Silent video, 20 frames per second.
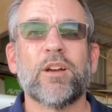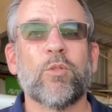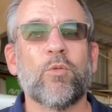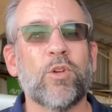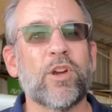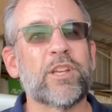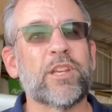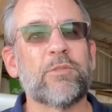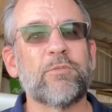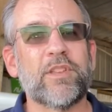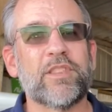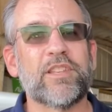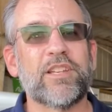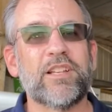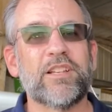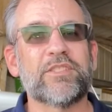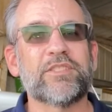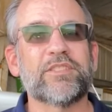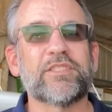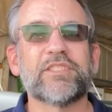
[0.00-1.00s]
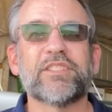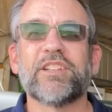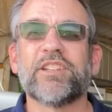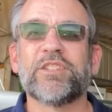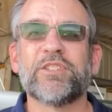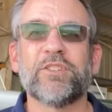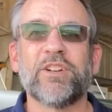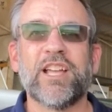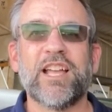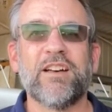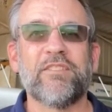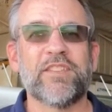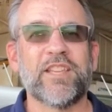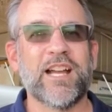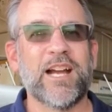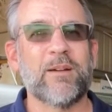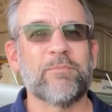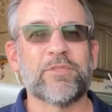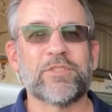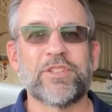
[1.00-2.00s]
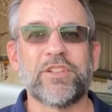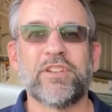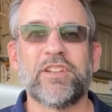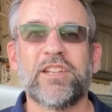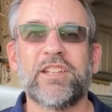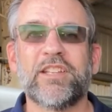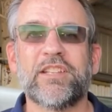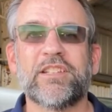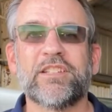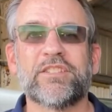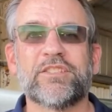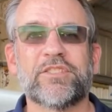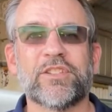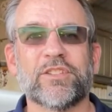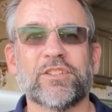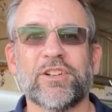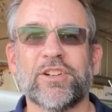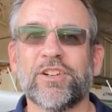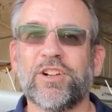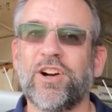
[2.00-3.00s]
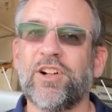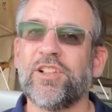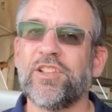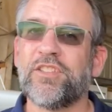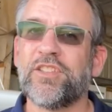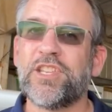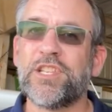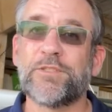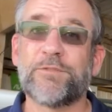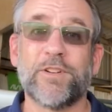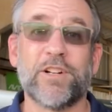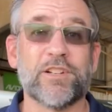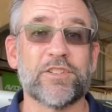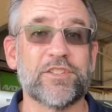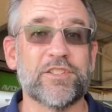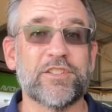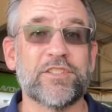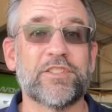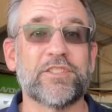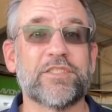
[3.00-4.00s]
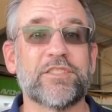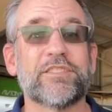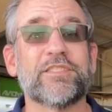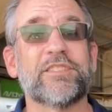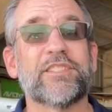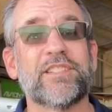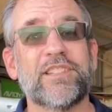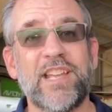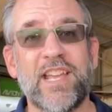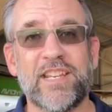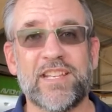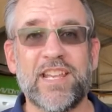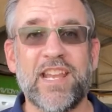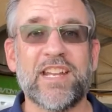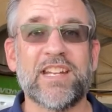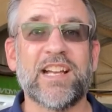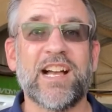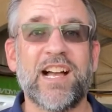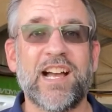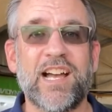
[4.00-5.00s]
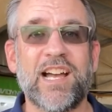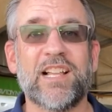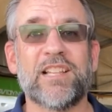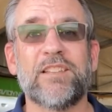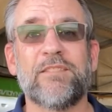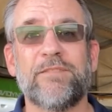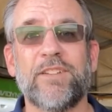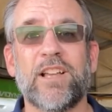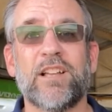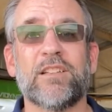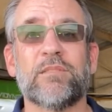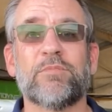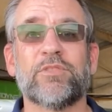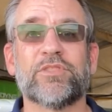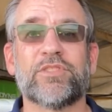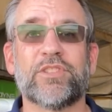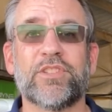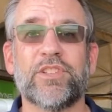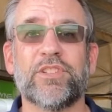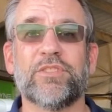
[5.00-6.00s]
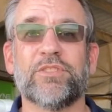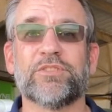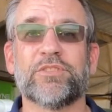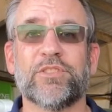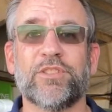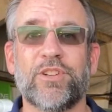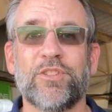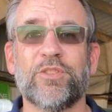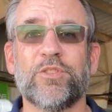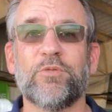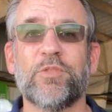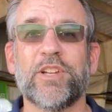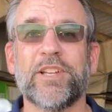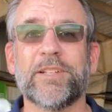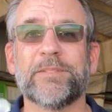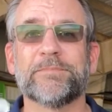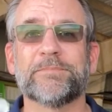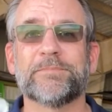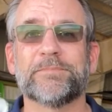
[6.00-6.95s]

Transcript: Working with us, you'll have the opportunity to learn all of these functions and gain highly valuable skills along the way.